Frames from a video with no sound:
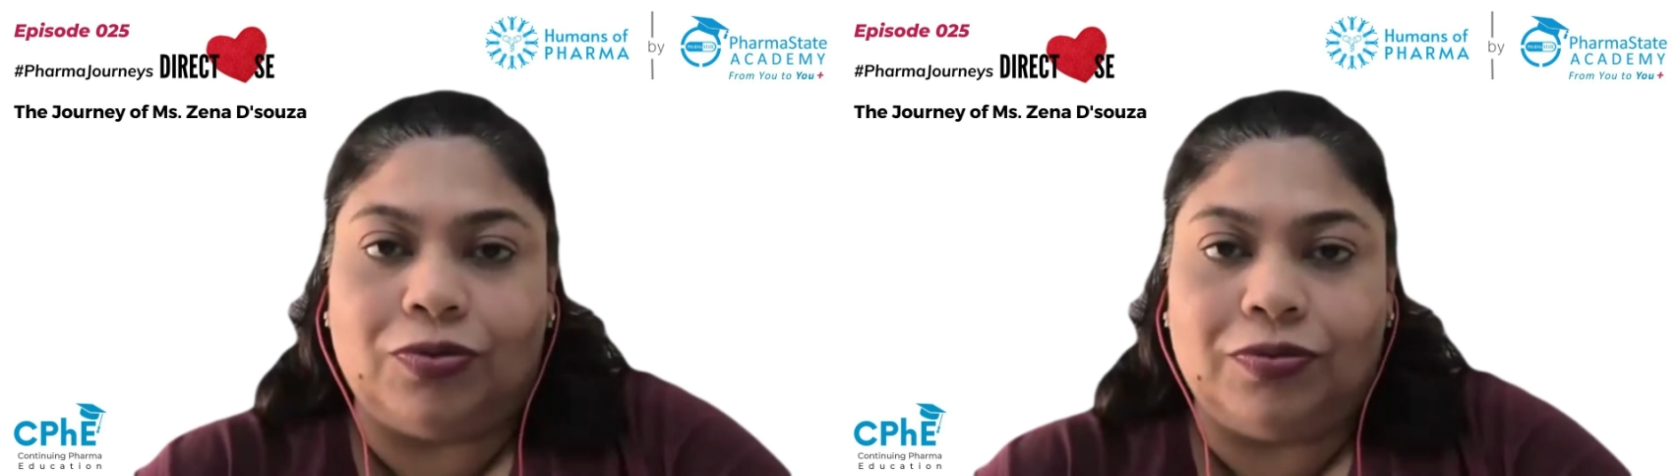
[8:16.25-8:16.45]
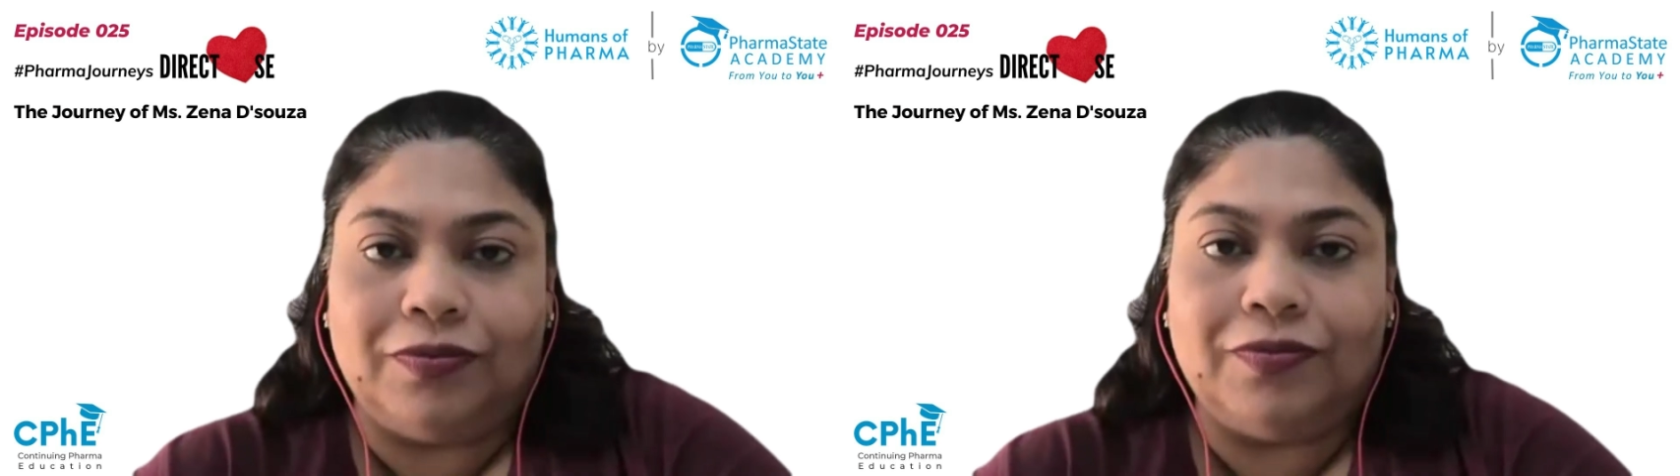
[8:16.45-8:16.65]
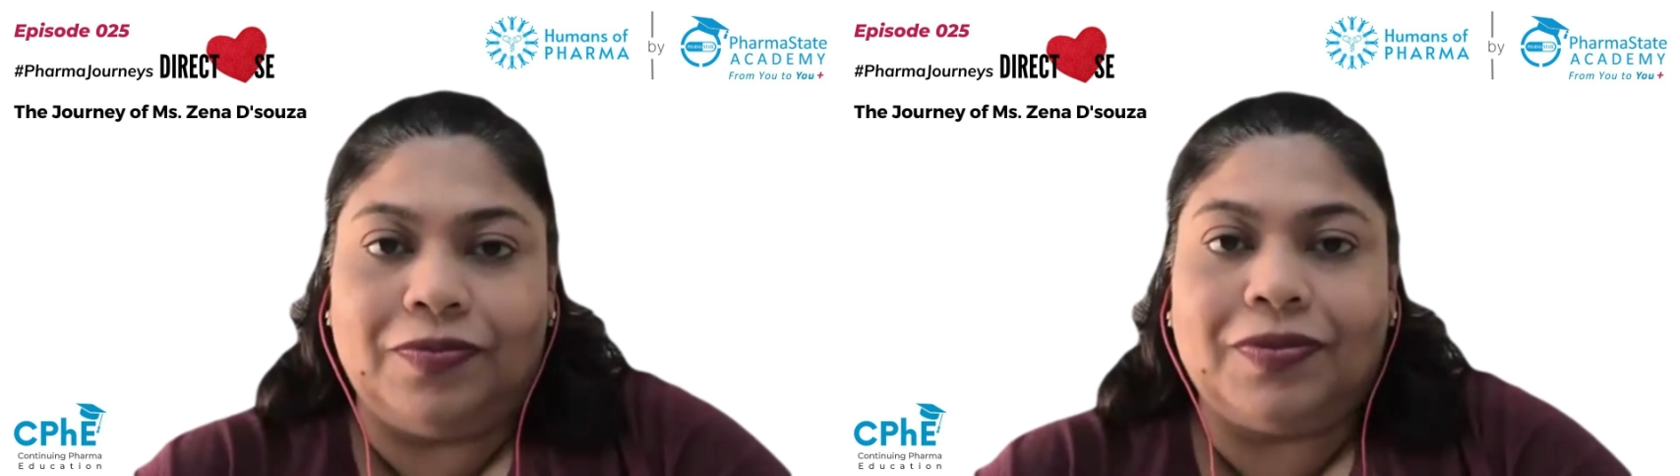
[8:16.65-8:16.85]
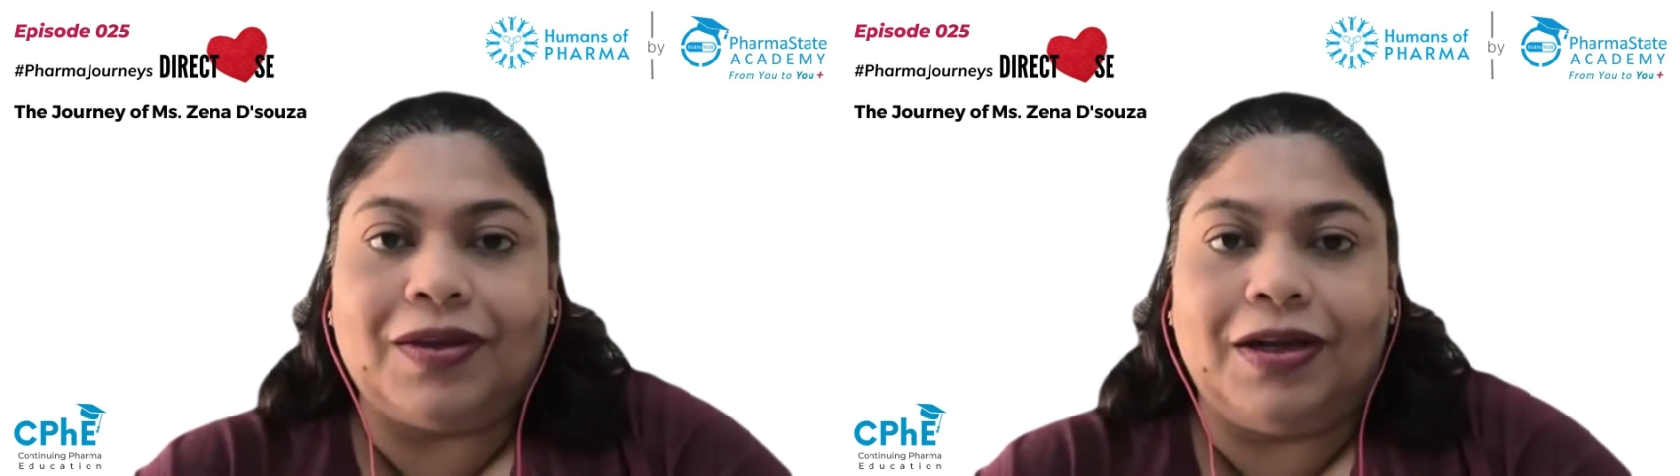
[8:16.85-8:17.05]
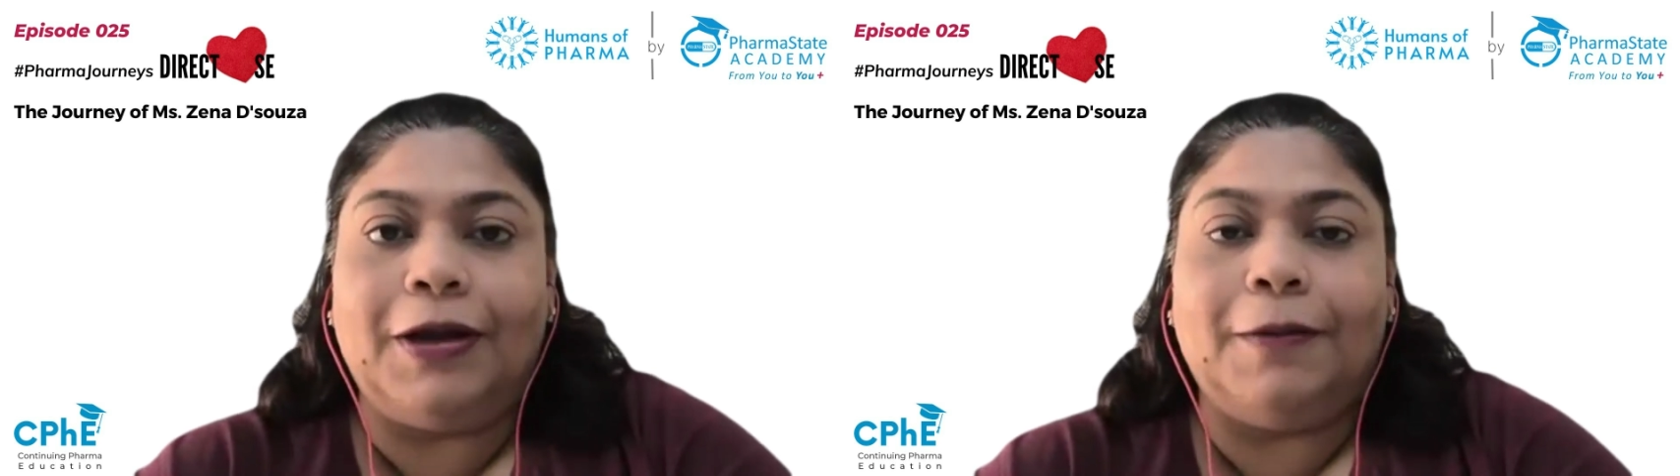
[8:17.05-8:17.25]
through,
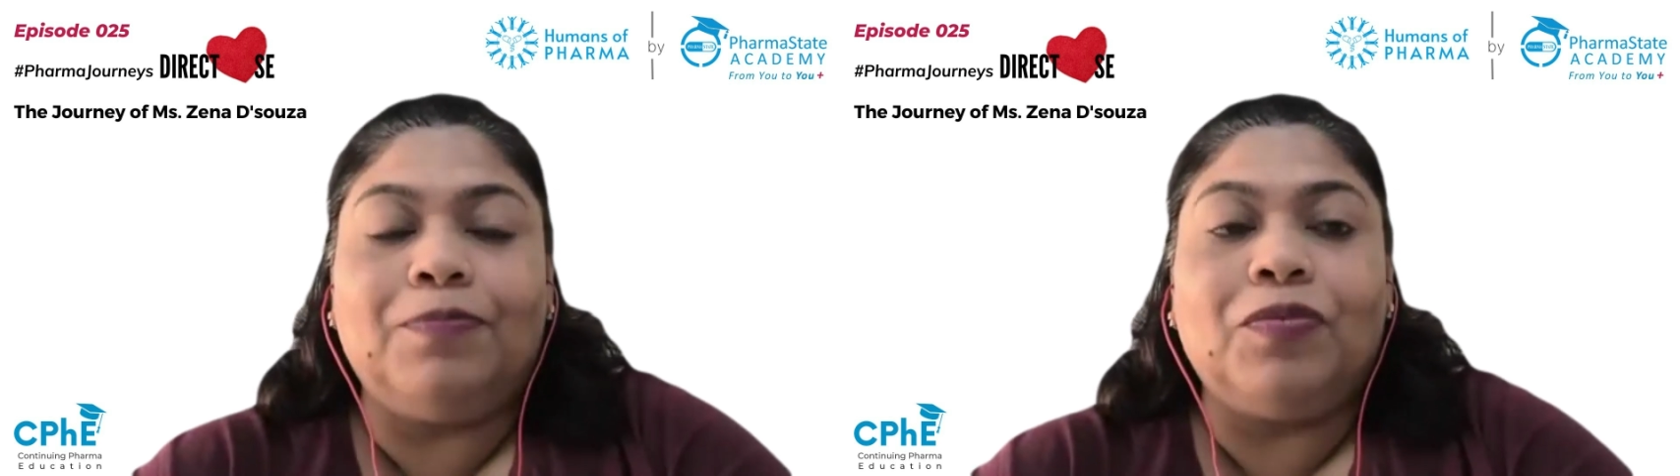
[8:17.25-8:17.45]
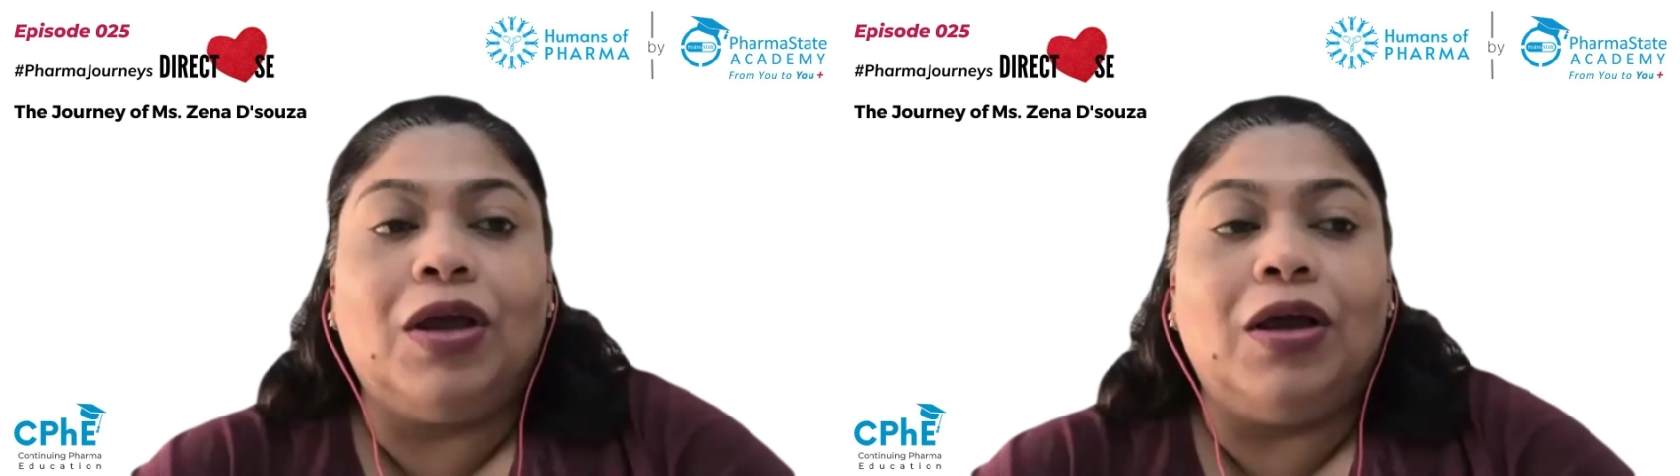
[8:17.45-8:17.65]
right?